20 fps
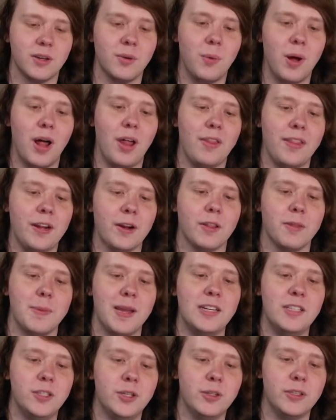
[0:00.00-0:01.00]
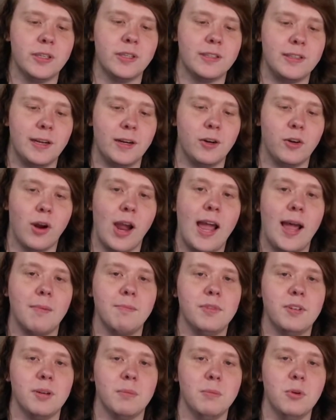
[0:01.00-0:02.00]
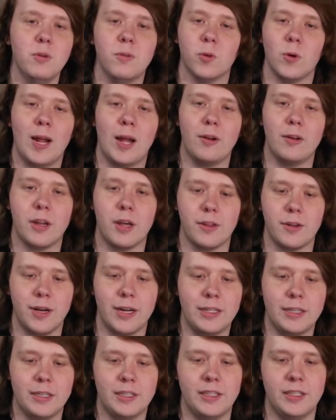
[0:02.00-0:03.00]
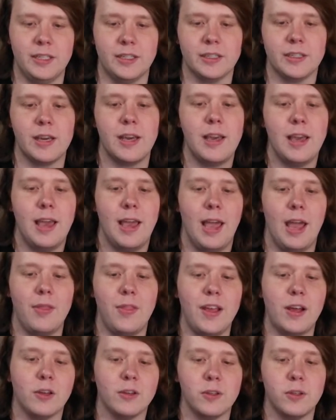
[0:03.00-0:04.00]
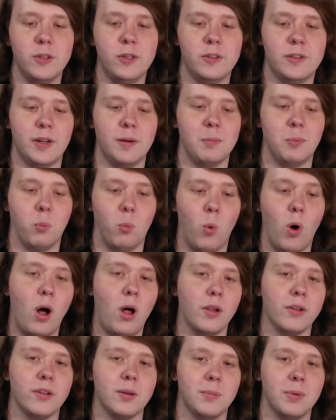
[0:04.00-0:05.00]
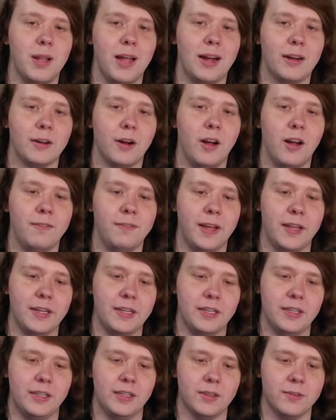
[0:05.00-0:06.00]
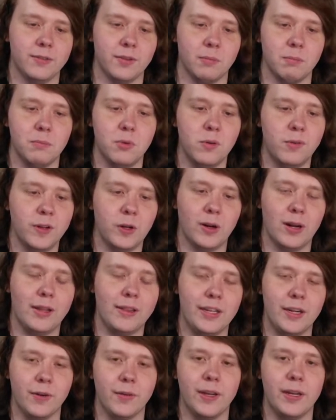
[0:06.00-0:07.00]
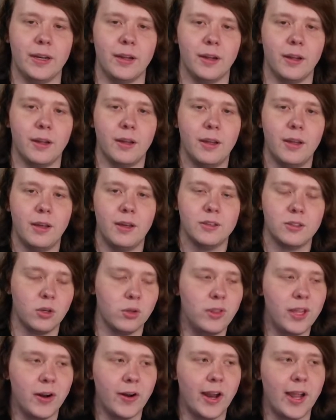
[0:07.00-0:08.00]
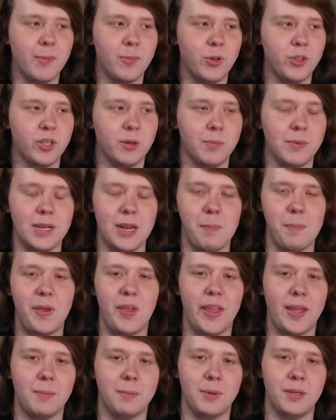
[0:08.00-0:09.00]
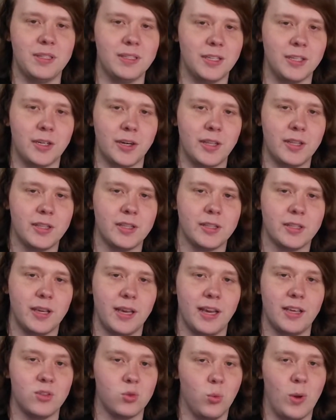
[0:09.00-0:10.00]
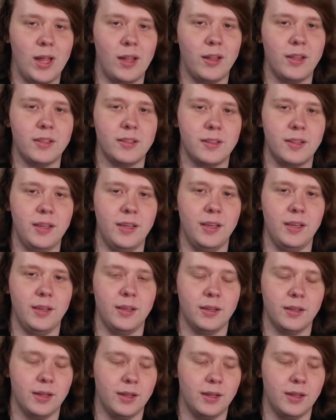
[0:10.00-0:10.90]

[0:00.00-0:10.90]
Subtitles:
Well, the Earth Mage uses their grab to move around other entities, and they also use their wall to block off entities from moving around the arena. So they're able to manipulate positions as well as the